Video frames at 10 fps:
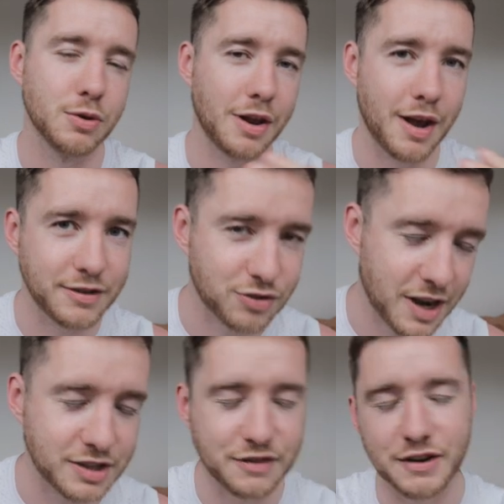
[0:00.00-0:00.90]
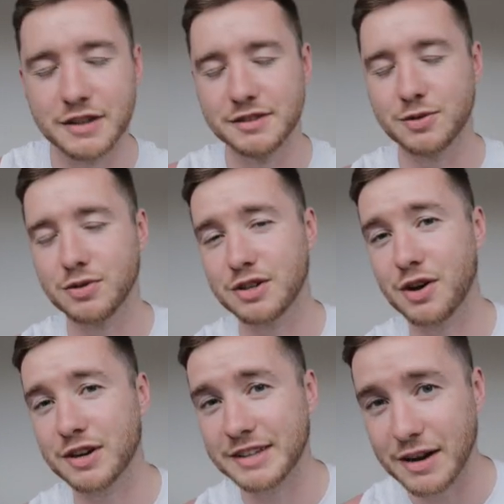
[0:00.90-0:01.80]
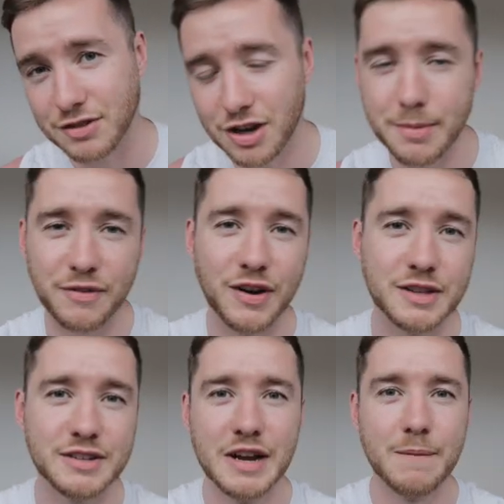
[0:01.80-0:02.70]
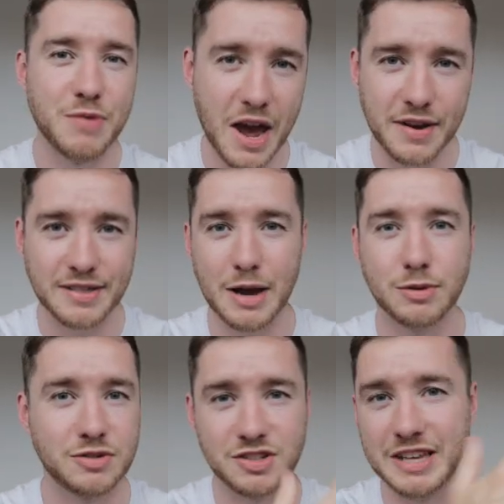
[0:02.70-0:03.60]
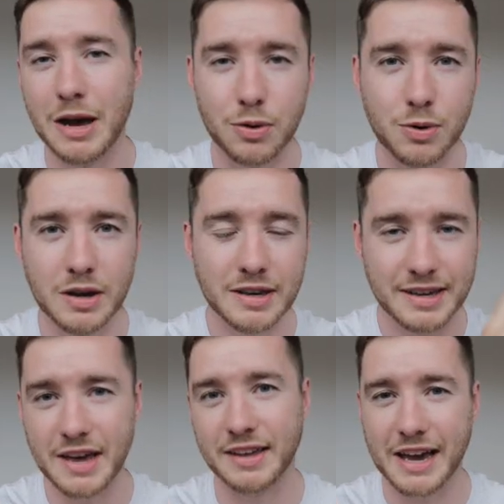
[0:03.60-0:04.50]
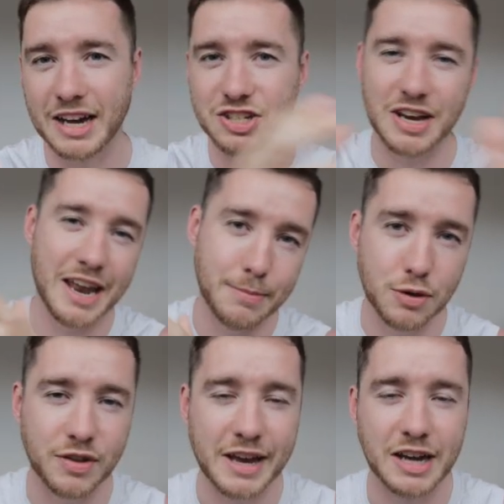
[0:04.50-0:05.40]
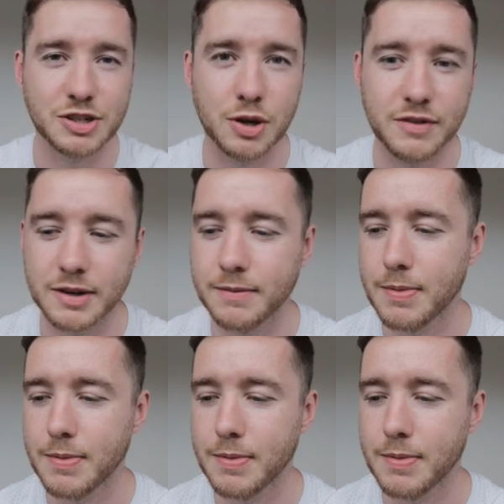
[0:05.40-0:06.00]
or the life strategy funds or the target date retirement funds, then they would sell, get the cash, and then move the cash over.